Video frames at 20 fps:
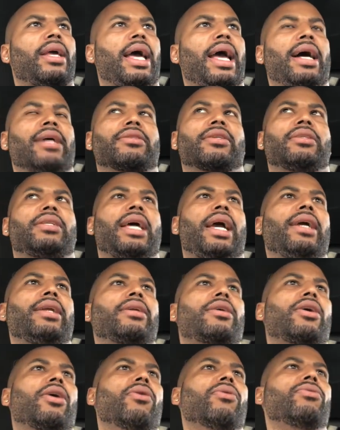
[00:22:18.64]
As a
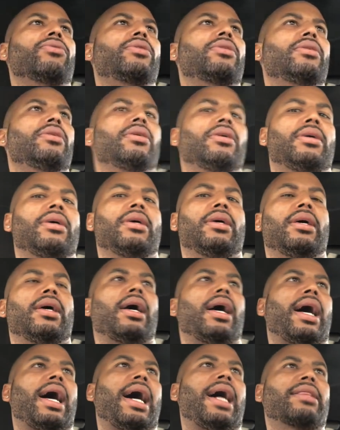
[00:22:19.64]
dating coach,
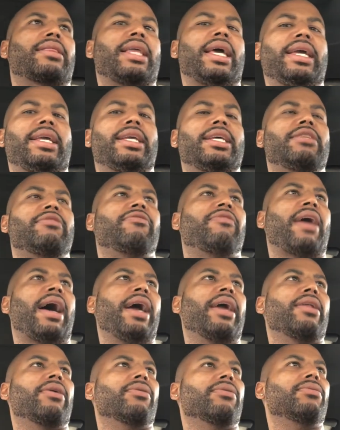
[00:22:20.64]
I think it's
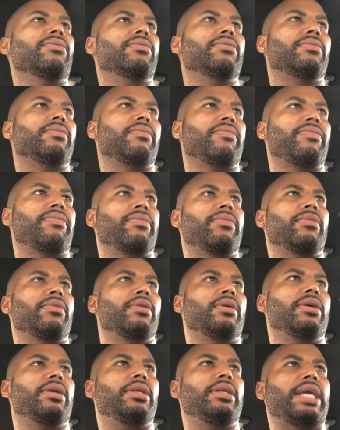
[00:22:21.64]
vital
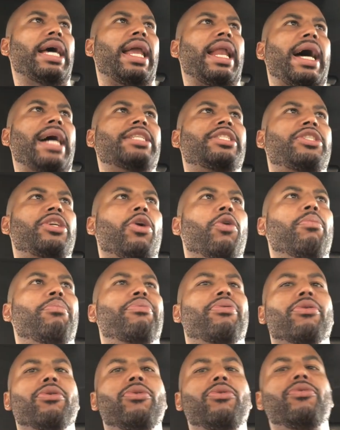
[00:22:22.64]
that I show
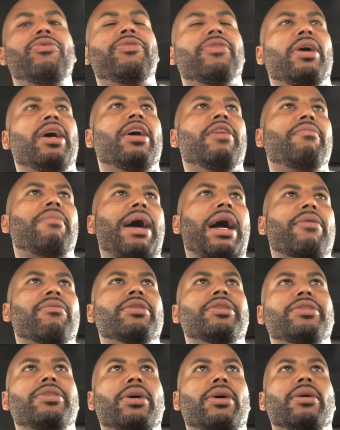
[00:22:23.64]
proof of my
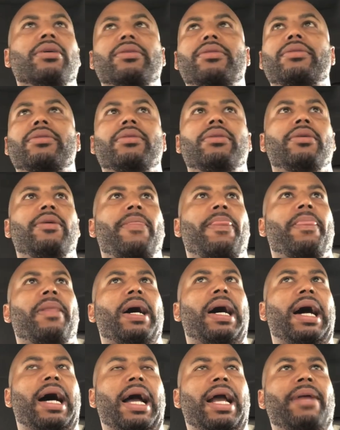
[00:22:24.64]
results,
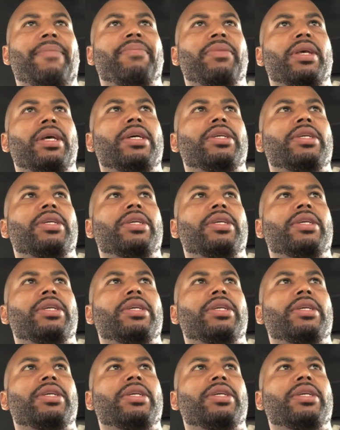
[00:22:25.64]
all right?